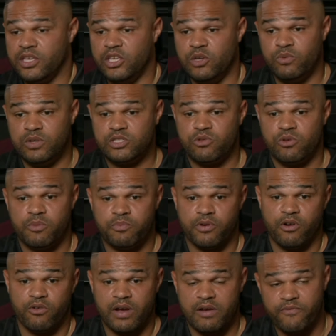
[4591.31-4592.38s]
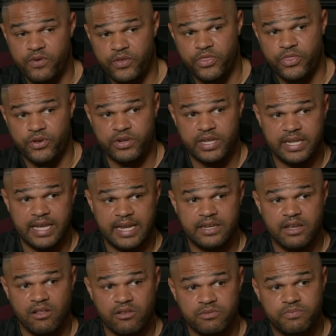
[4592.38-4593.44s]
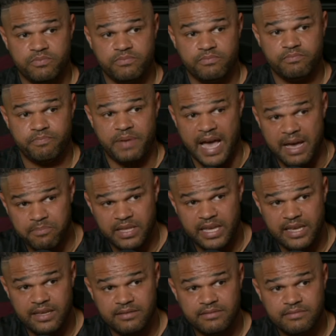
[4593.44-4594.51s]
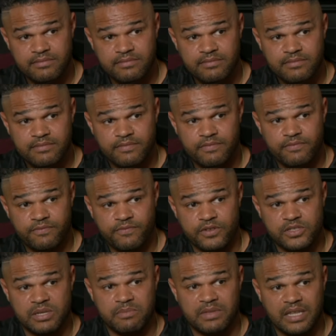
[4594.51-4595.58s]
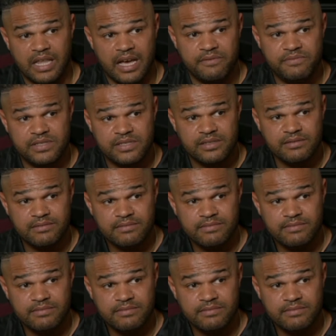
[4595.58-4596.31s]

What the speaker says: You went to a program for a $39 back plate for some gloves.